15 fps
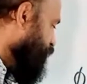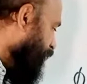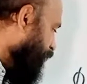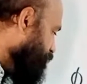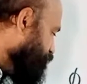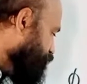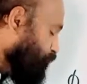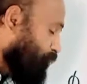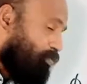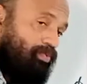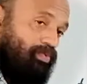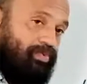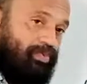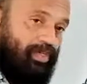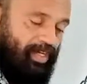have
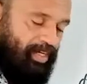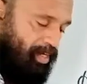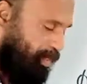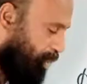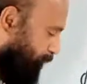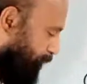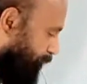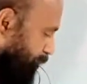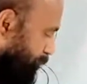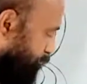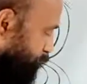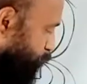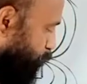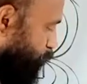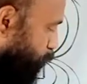to integrate it.
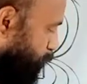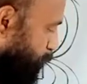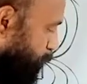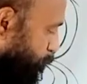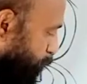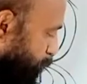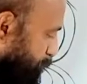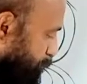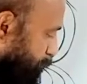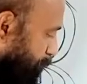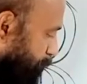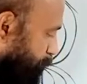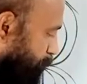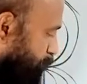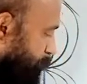So total flux
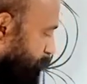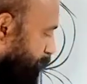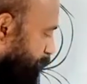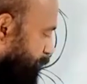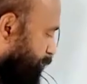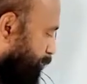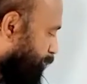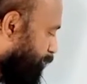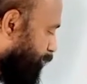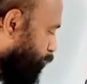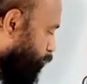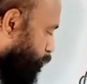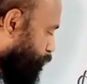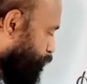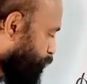is integral
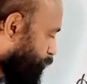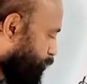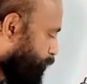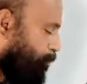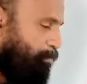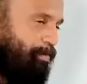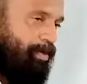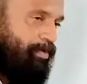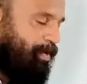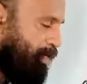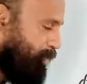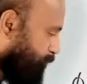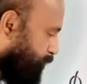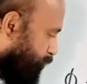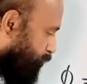of B
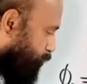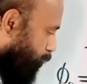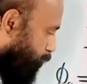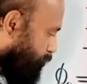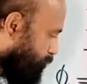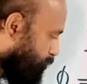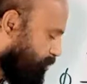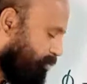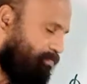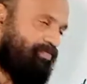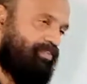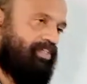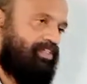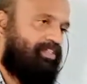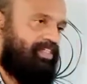vector dot
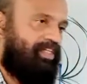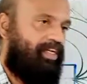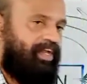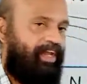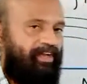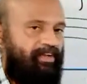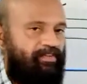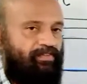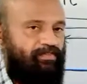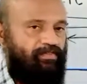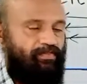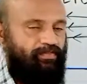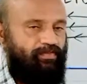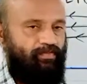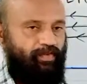dA
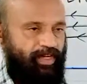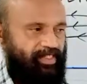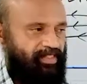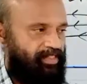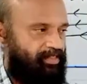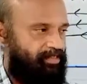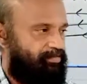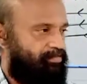vector.